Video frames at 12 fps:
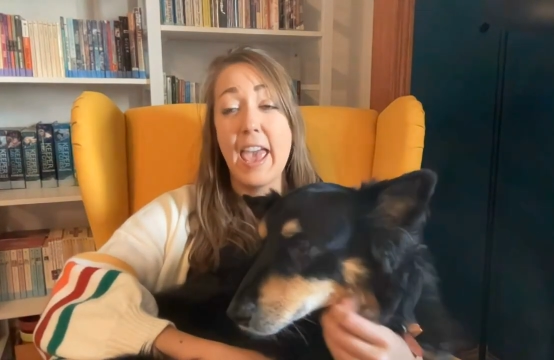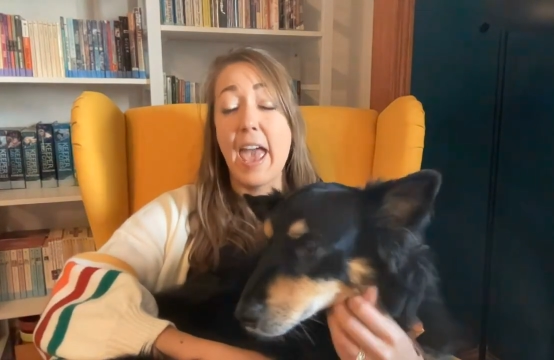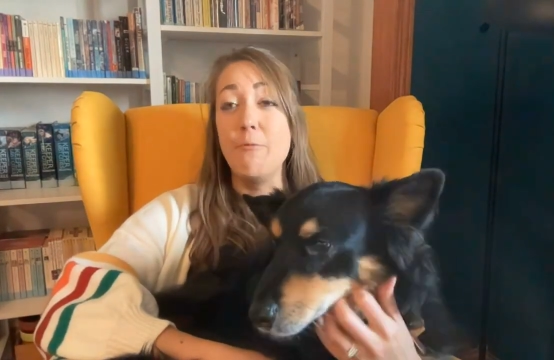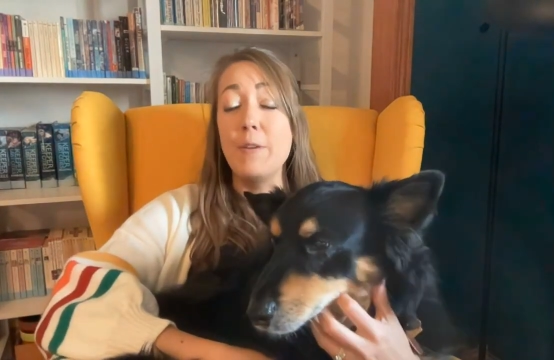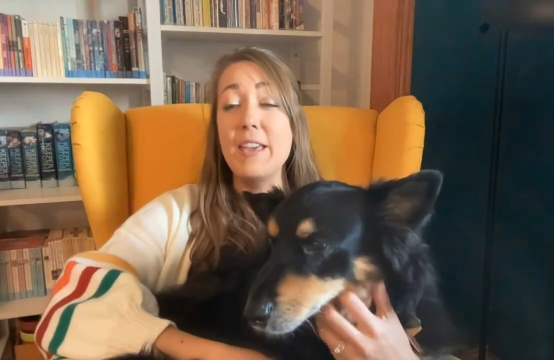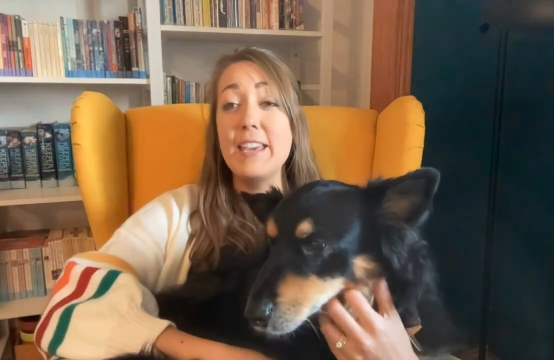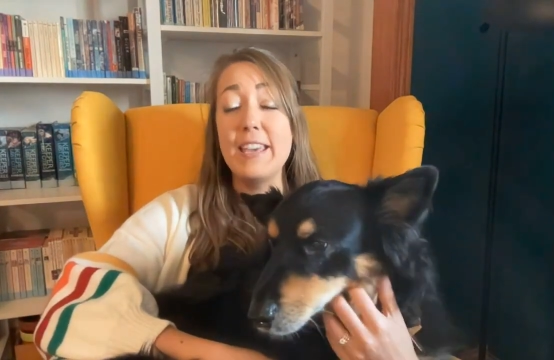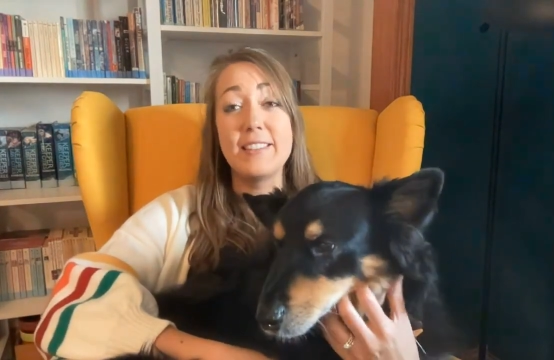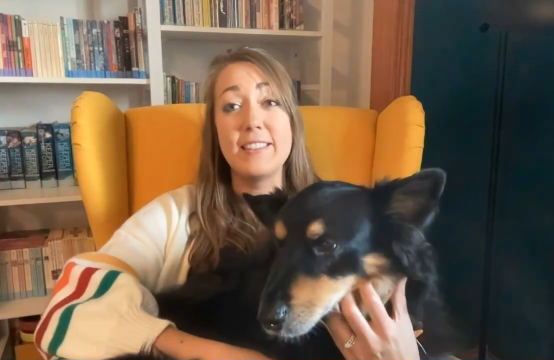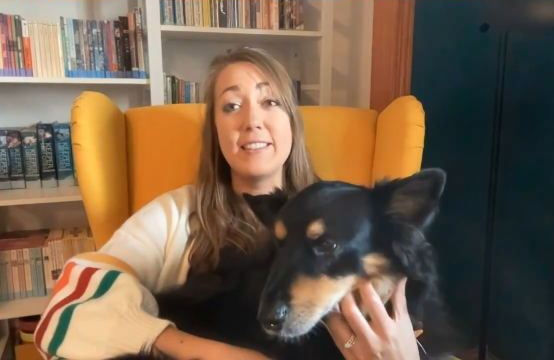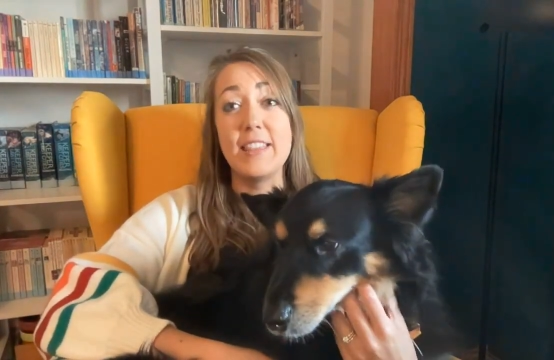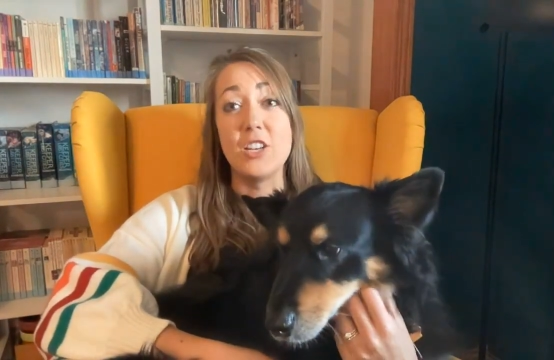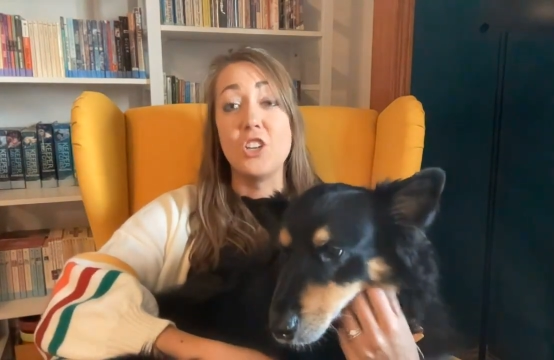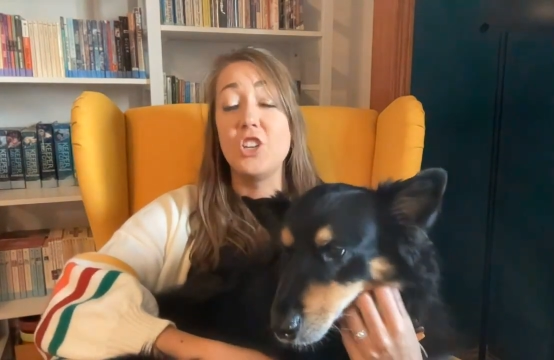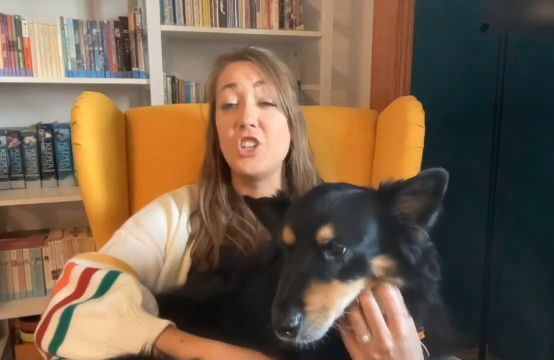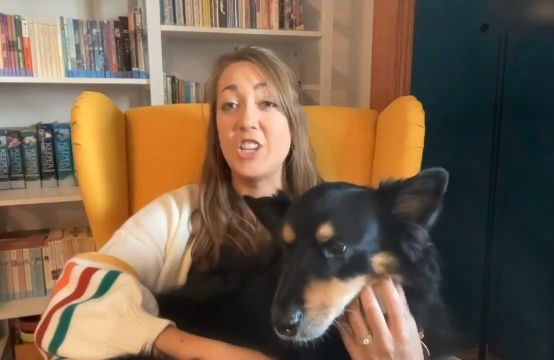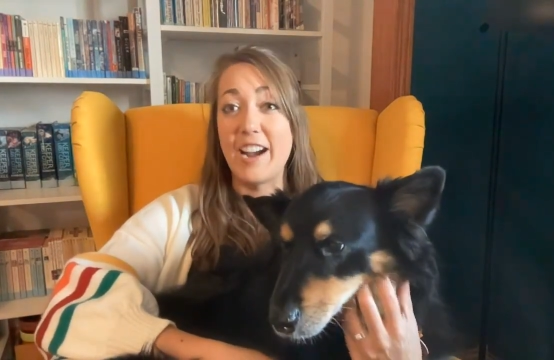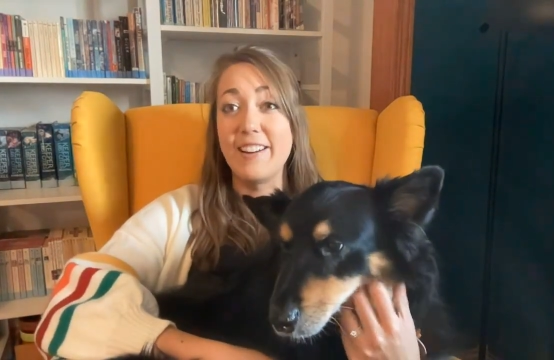and we get to then
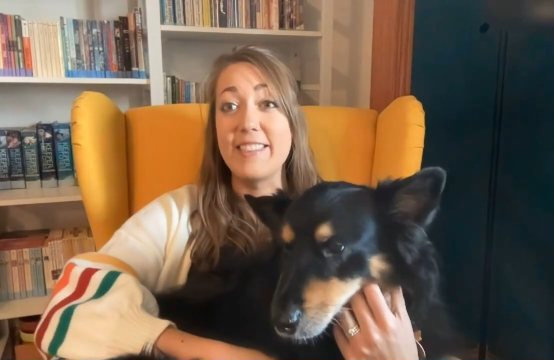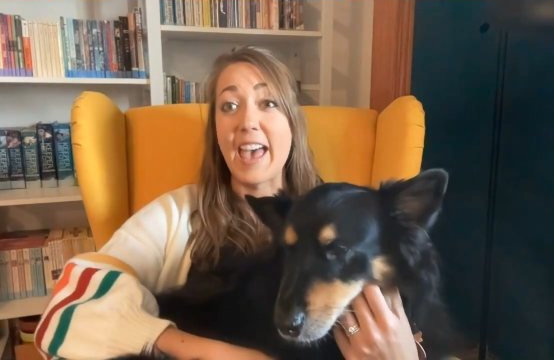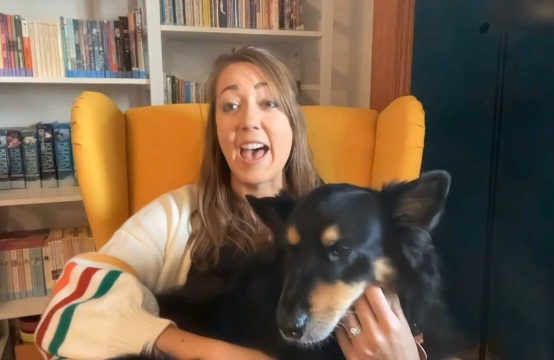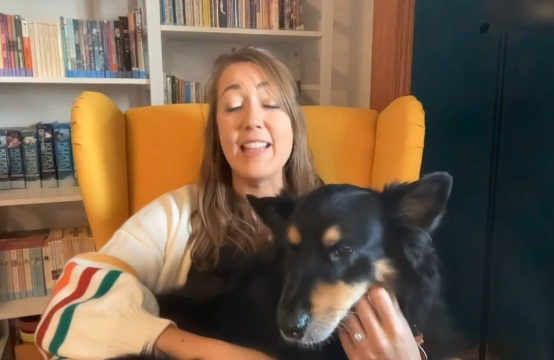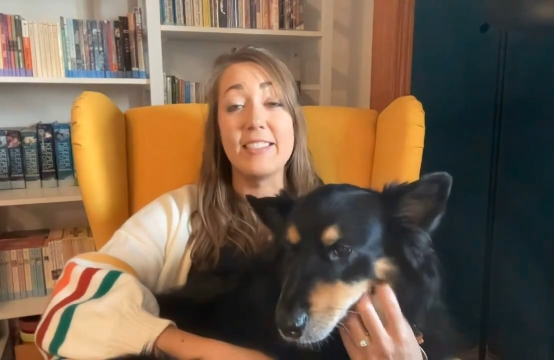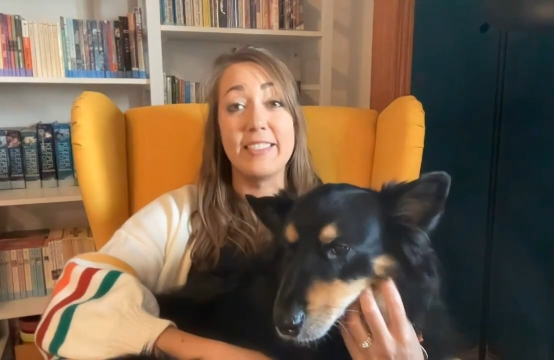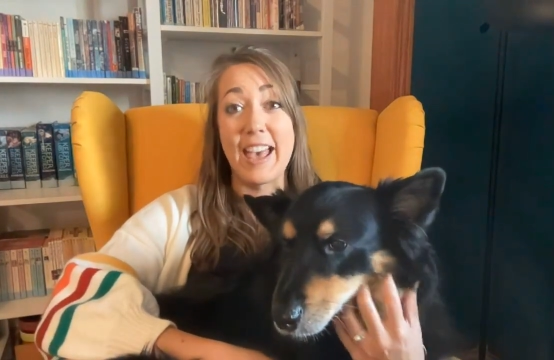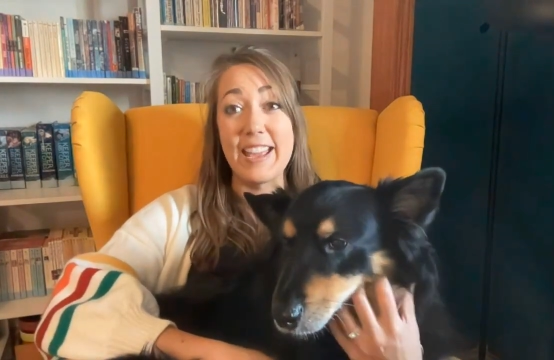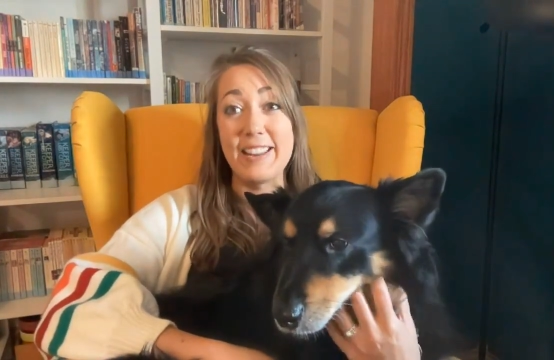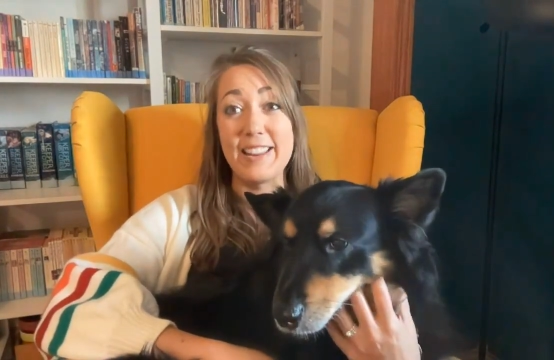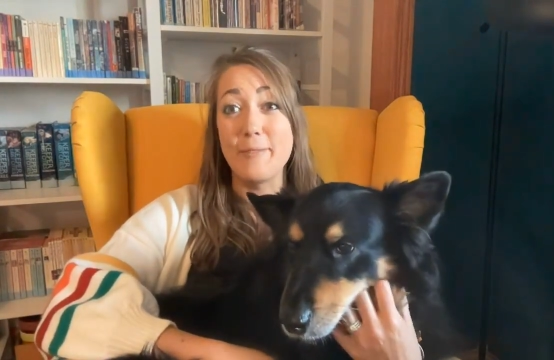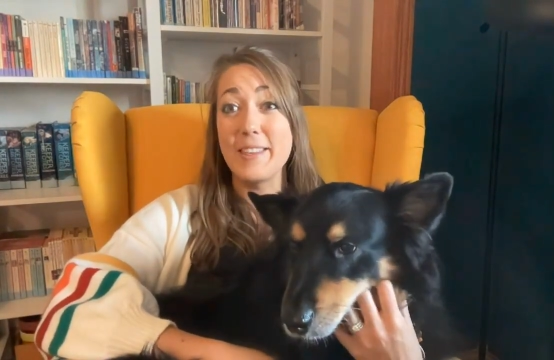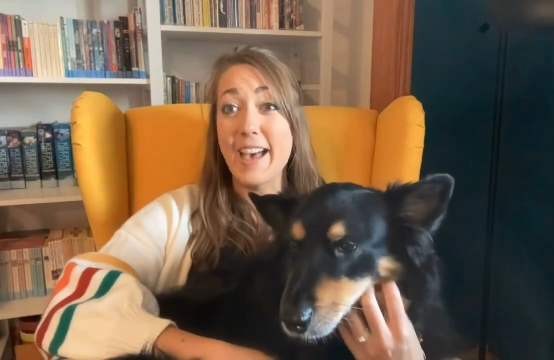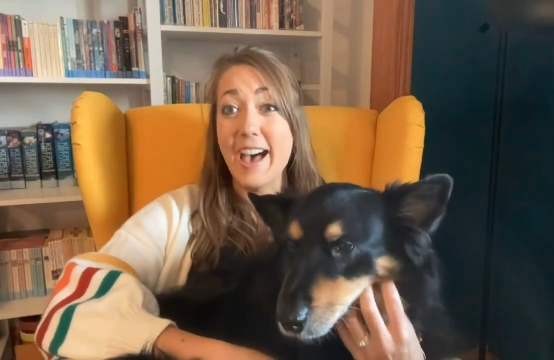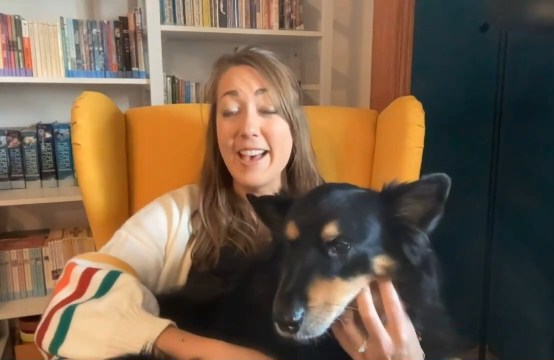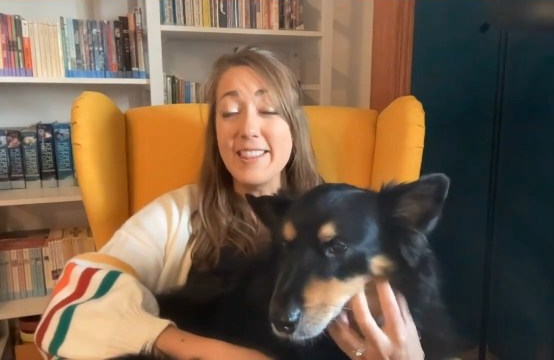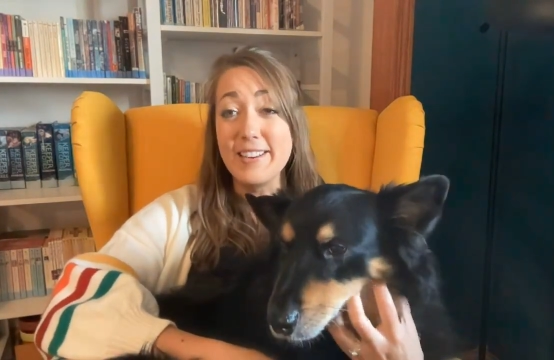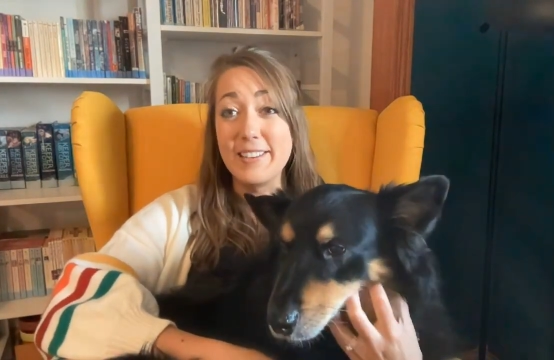share that light with
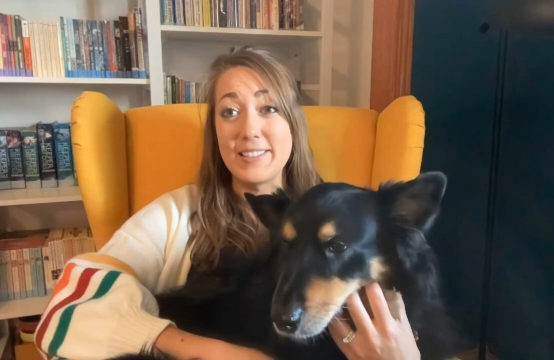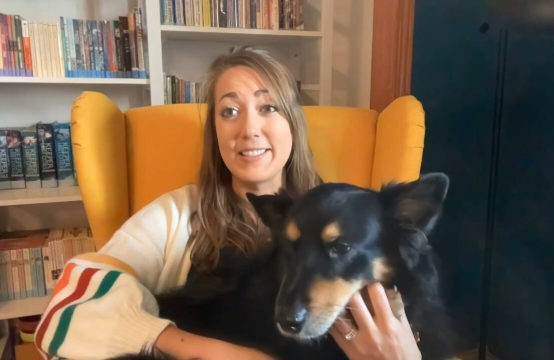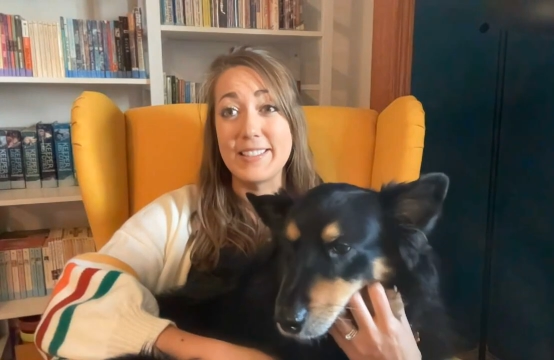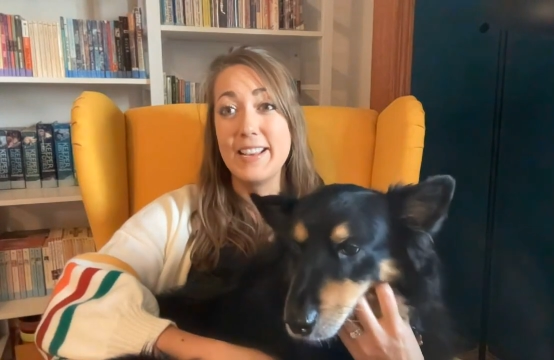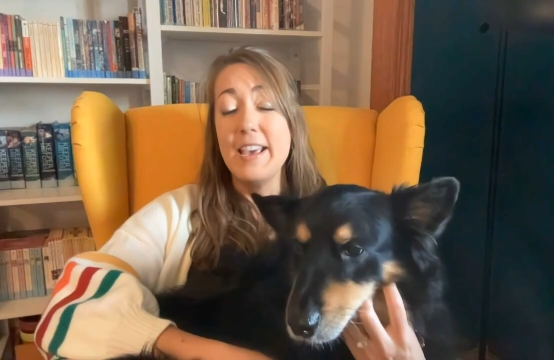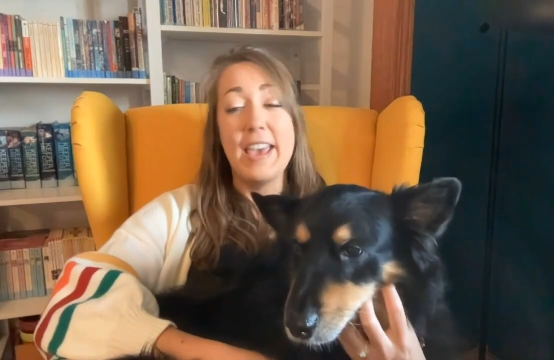others.